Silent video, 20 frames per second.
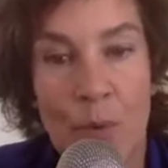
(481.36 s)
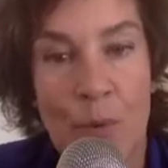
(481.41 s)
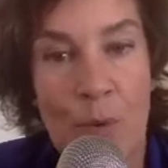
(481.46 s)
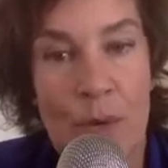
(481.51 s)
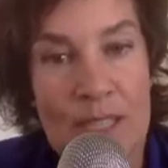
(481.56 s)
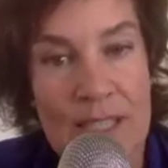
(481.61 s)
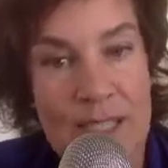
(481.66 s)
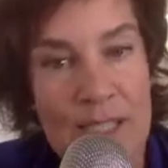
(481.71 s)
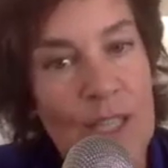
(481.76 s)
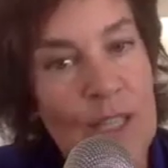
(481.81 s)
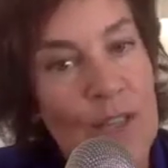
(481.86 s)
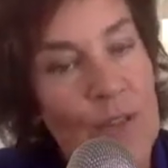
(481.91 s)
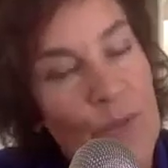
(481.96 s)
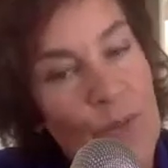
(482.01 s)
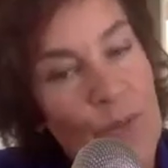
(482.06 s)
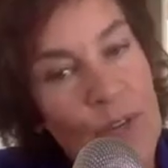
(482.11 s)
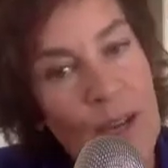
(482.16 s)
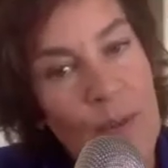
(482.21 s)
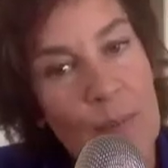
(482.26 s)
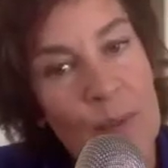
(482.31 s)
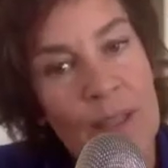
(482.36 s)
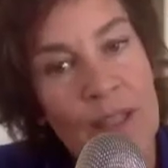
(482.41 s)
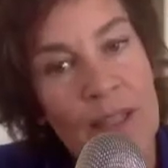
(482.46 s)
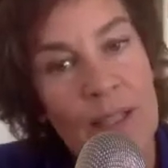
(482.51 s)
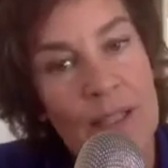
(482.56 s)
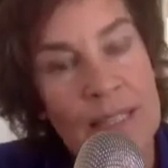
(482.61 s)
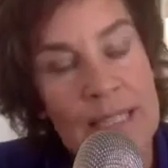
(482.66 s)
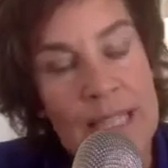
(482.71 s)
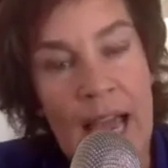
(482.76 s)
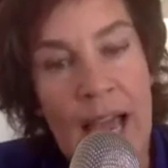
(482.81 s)
one, it's going to free up a
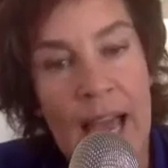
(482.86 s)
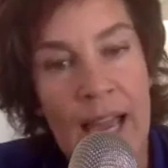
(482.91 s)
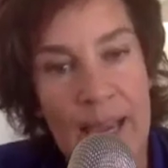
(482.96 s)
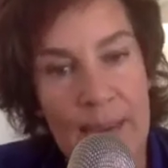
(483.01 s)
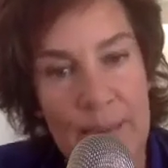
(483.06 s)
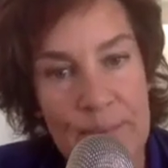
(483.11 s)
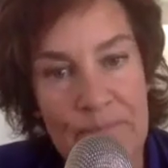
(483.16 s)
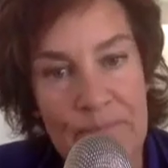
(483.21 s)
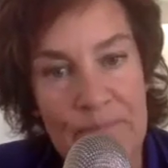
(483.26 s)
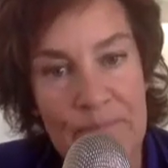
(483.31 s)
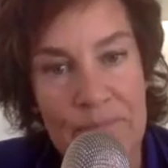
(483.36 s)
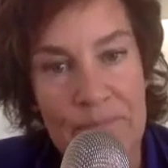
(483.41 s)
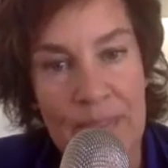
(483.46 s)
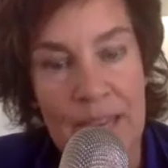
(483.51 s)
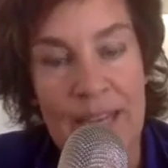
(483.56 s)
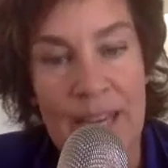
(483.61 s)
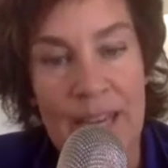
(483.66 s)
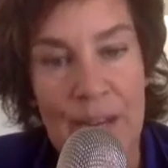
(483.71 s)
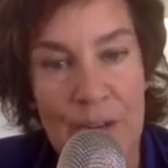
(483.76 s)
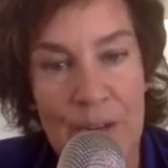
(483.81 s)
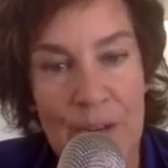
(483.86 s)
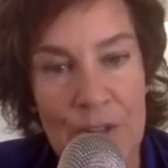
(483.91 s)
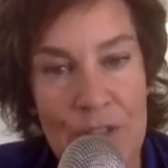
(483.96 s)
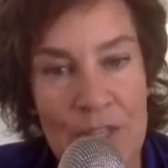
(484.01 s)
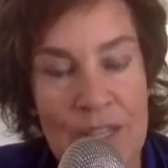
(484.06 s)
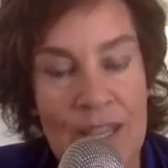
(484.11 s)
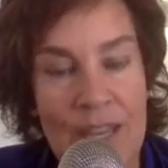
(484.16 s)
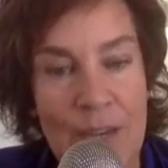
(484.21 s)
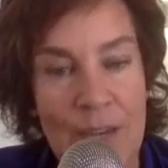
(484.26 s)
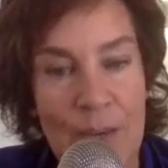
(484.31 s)
little time and
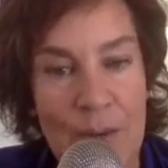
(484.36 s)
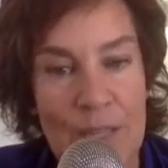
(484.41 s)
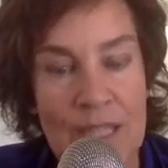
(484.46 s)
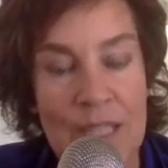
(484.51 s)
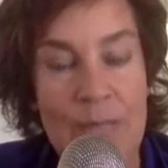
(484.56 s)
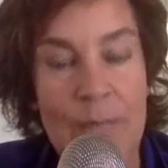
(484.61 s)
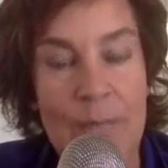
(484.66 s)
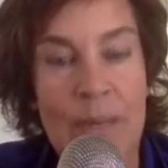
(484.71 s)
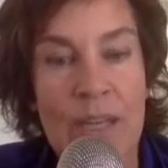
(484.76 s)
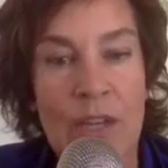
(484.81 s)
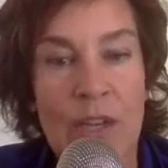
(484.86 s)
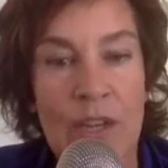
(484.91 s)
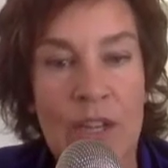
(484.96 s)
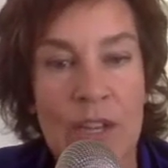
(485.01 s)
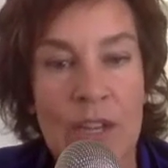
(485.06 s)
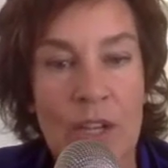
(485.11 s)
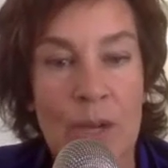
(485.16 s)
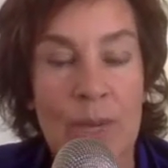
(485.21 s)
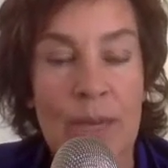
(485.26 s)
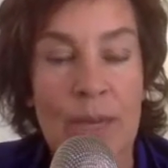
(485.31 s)
energy that you can spend on you,